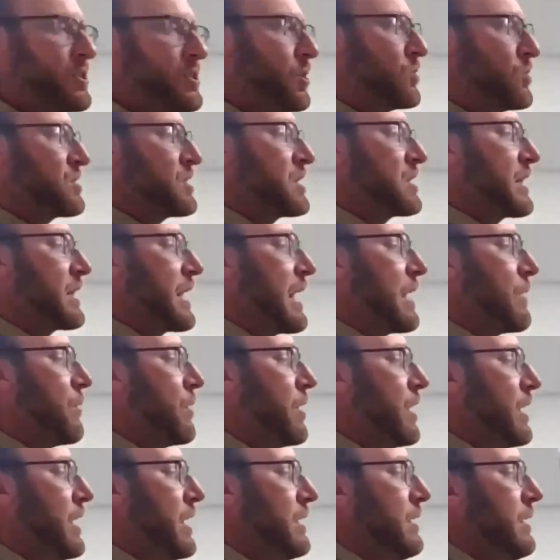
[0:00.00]
hosting that
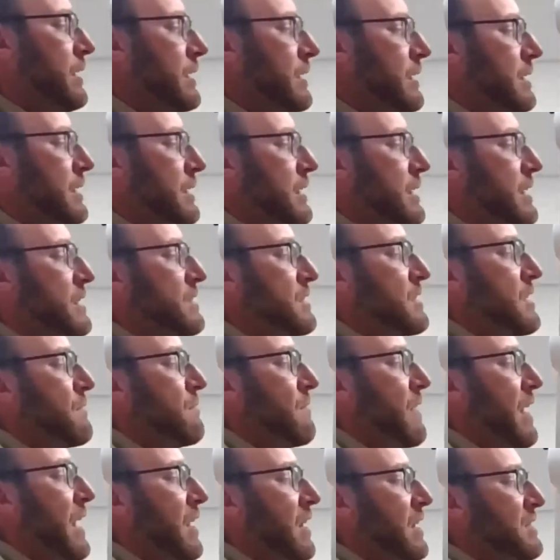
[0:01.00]
one. It's in
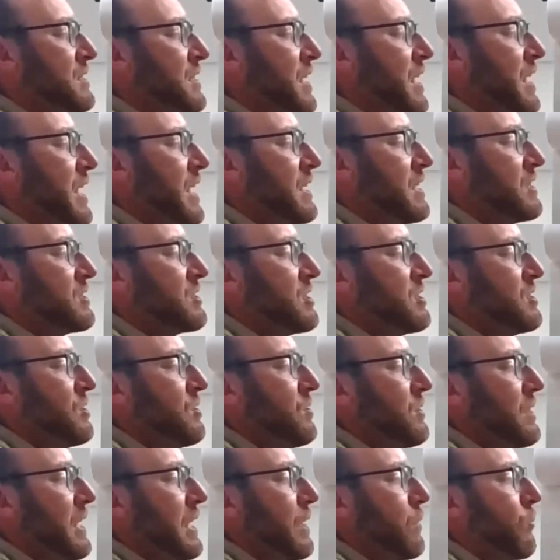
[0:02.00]
Valentine. It's a
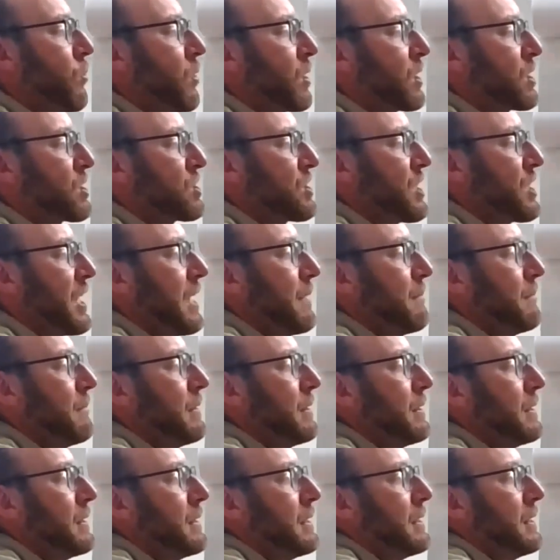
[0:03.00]
2-day workshop.
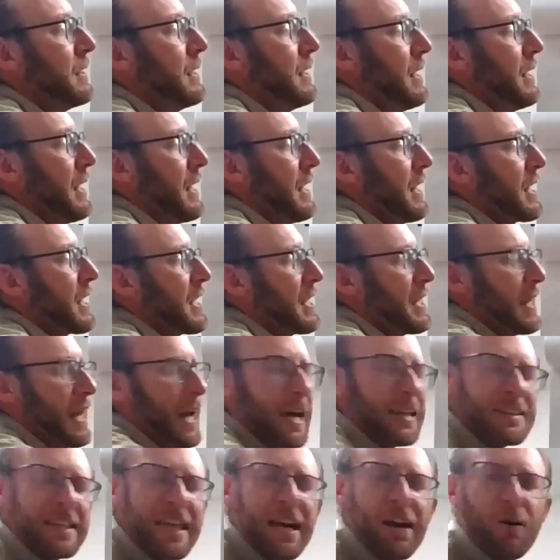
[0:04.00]
And
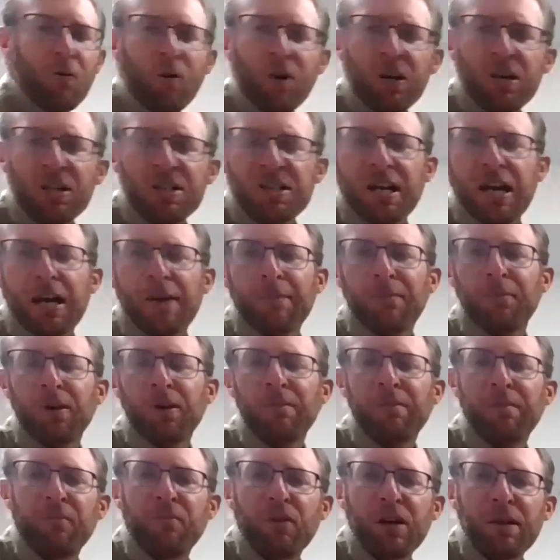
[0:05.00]
at that workshop,
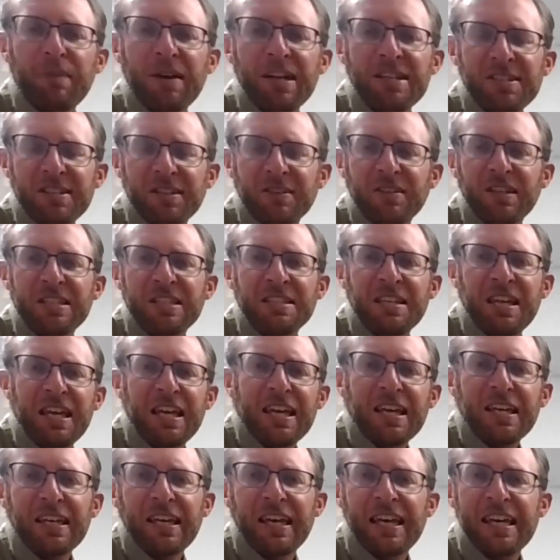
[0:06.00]
we basically
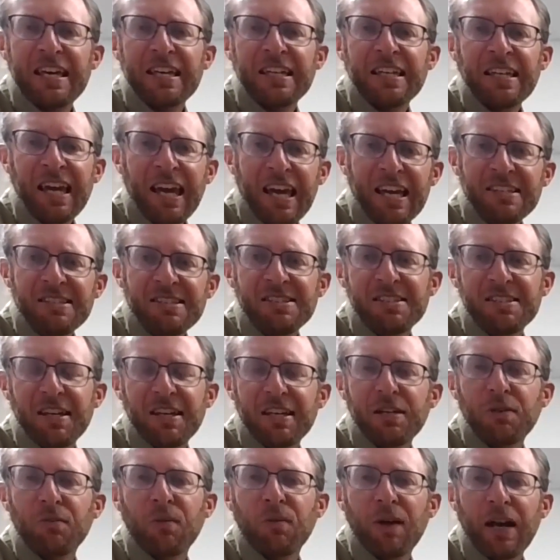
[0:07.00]
take a case
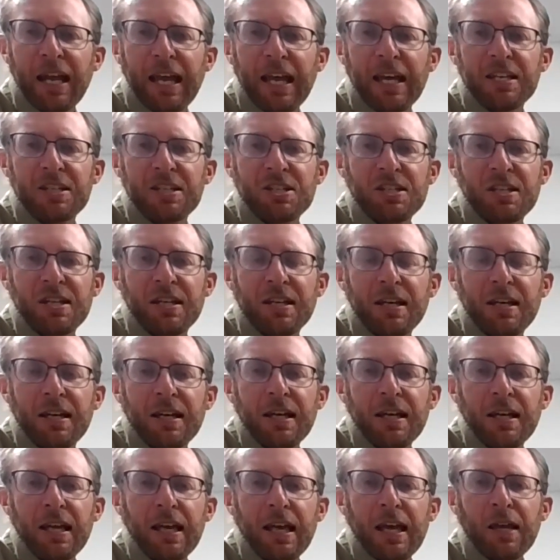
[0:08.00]
study ranch
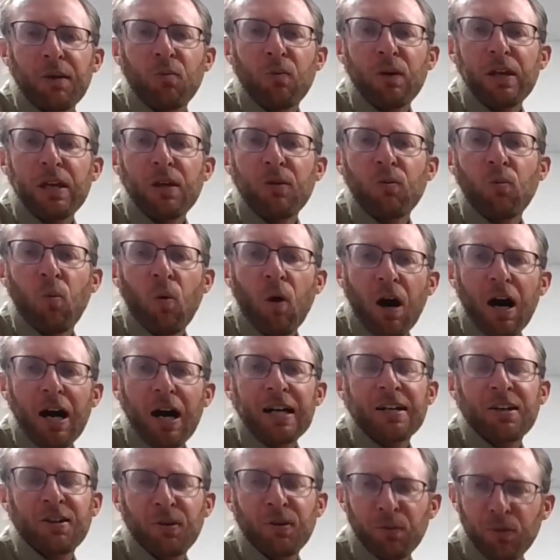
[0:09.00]
and we
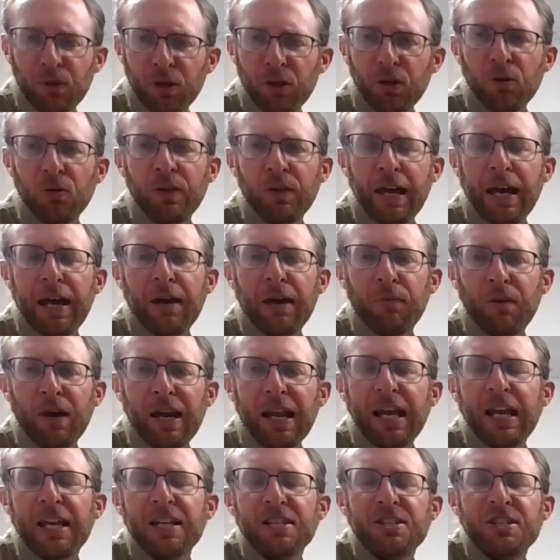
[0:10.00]
walk through that
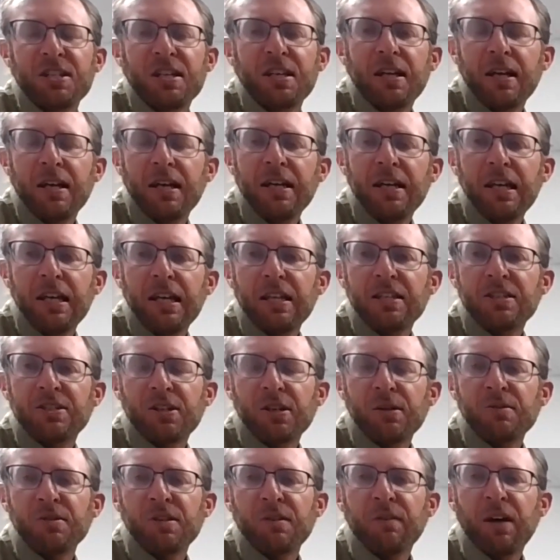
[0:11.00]
ranch in
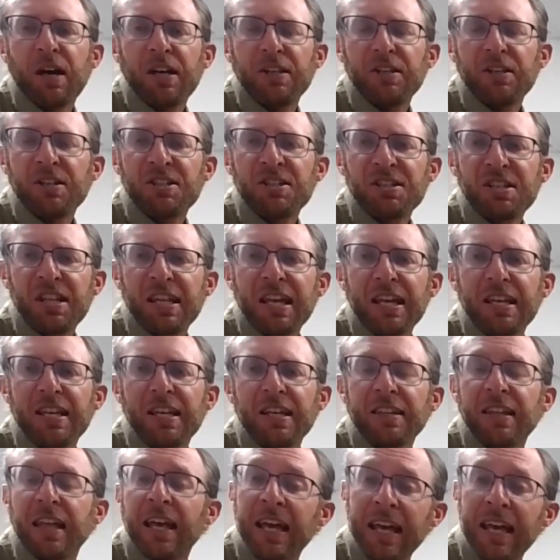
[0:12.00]
terms of
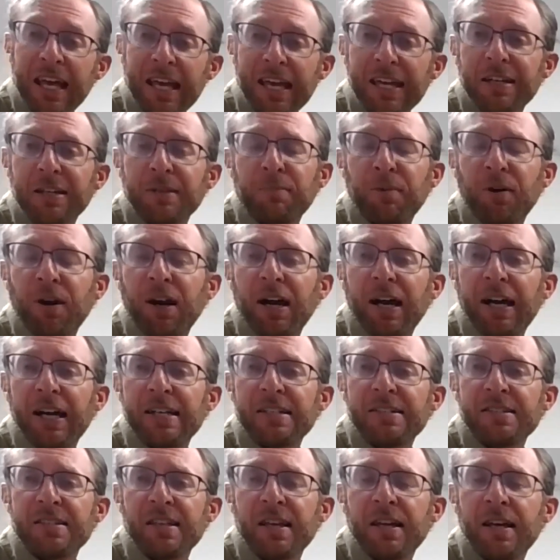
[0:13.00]
understanding the hay
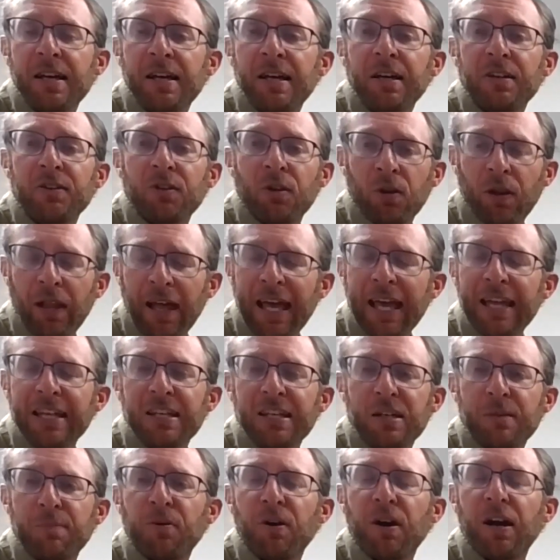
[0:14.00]
enterprise, the land
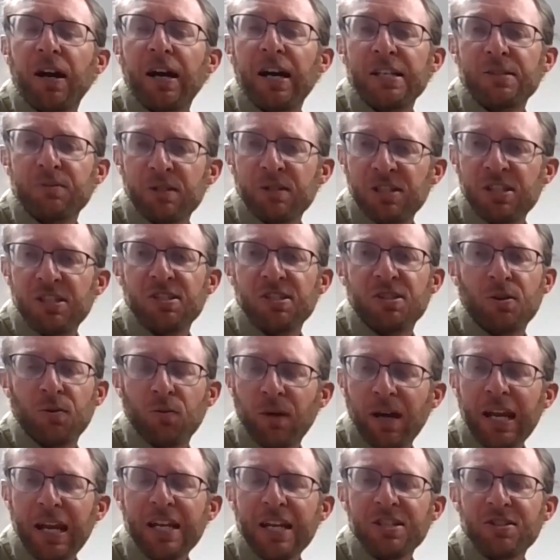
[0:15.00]
enterprise, which is the
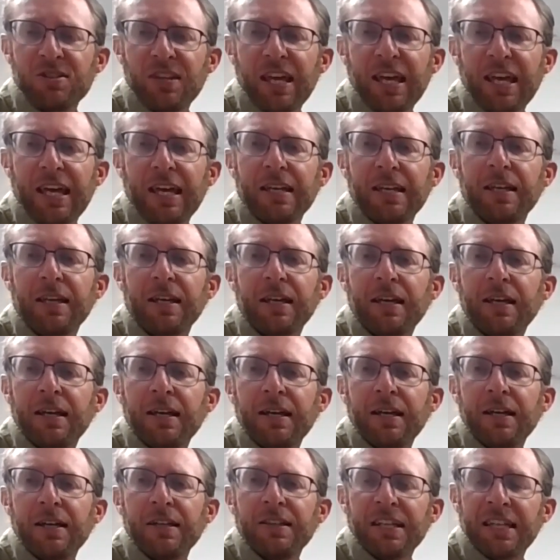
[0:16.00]
rangeland,
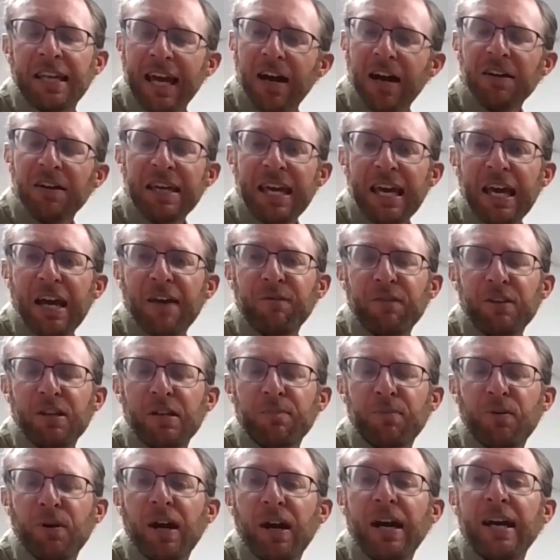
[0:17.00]
the cow-calf
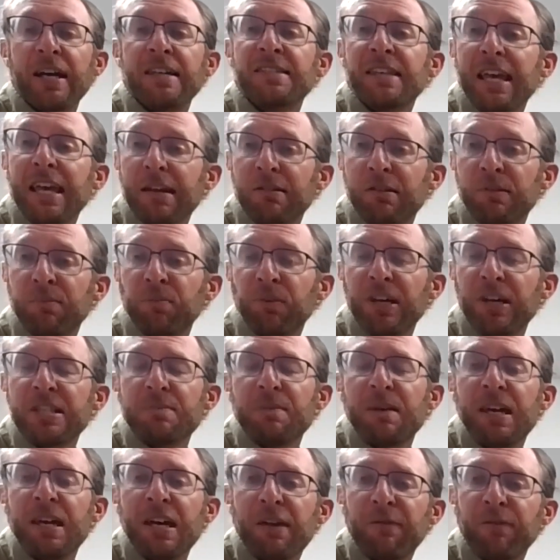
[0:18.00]
enterprise, and
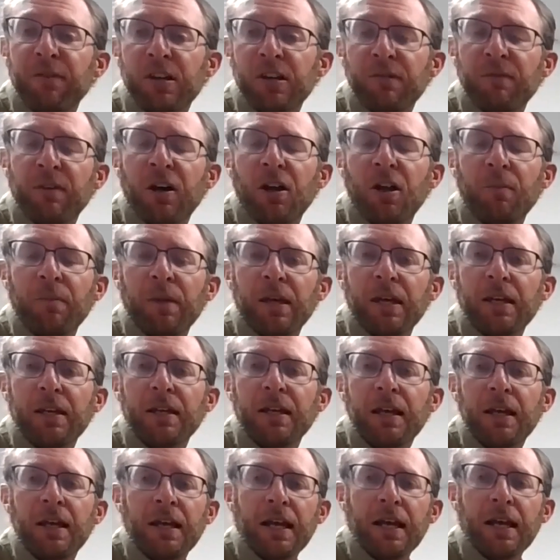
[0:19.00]
replacement heifer development.
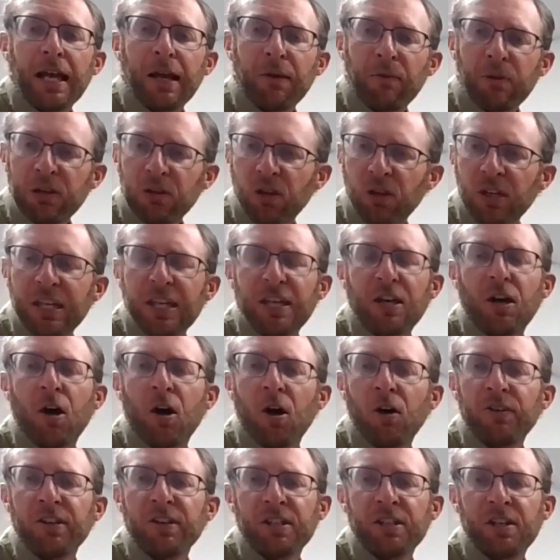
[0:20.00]
And we look at
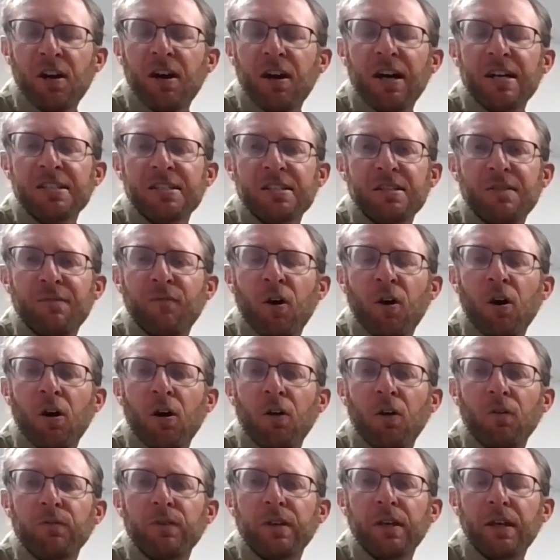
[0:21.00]
all the costs
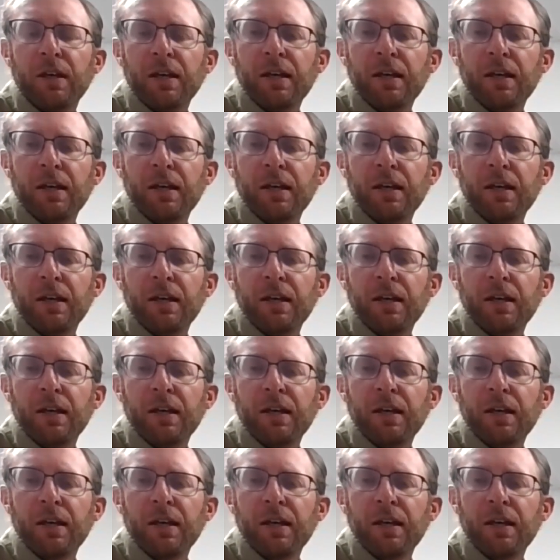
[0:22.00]
involved.